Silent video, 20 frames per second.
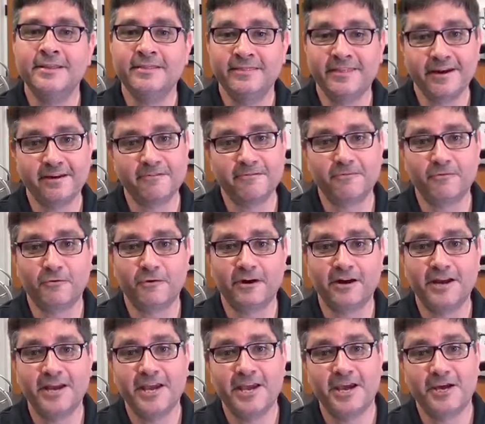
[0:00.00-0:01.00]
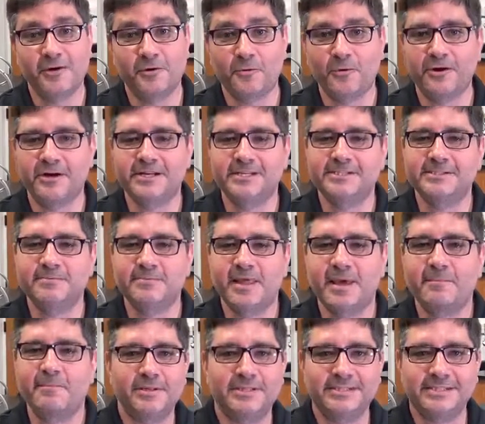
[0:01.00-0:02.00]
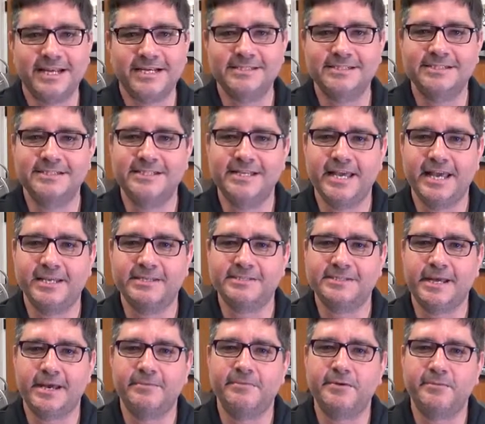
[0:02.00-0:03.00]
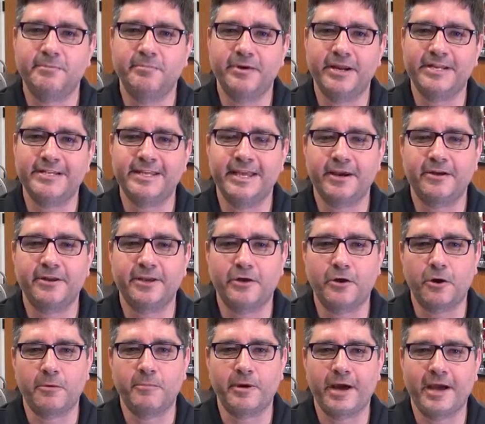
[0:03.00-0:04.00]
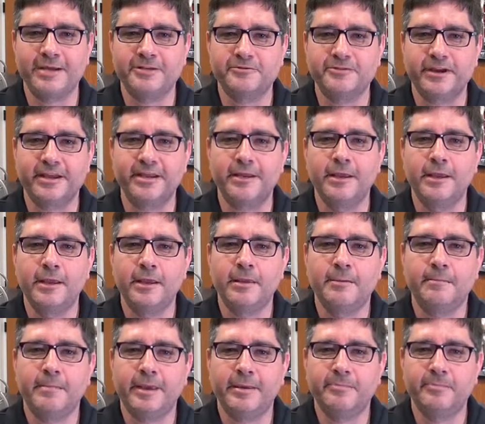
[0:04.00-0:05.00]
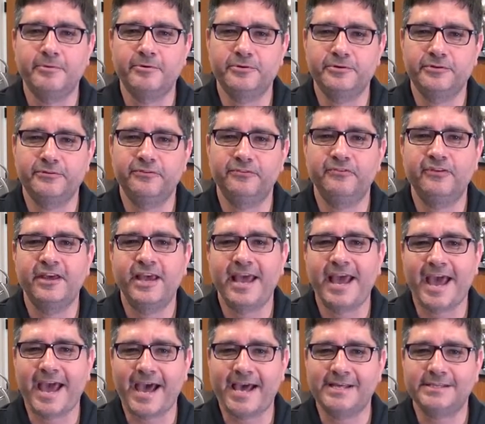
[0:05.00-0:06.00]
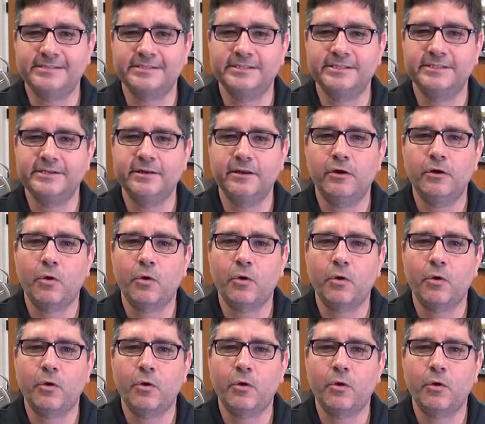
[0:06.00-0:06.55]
Therefore, an organism that possesses the enzyme to break down a carbohydrate may produce acid